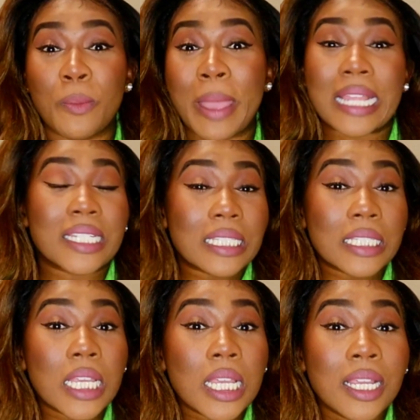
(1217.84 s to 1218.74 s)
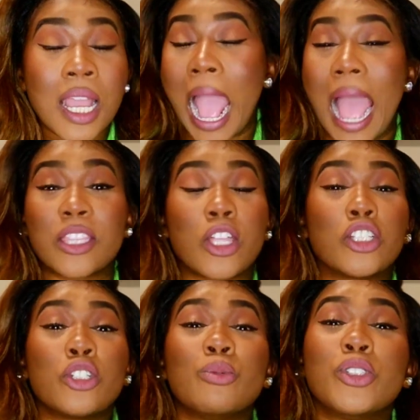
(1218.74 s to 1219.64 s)
Your Majesty. I
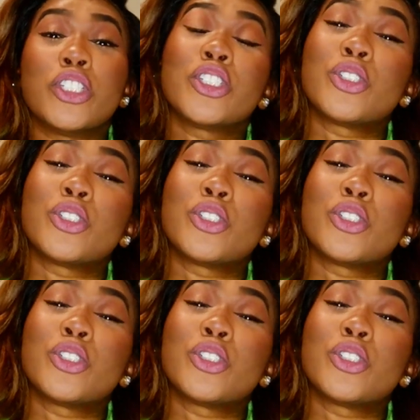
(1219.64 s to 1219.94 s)
thought you were just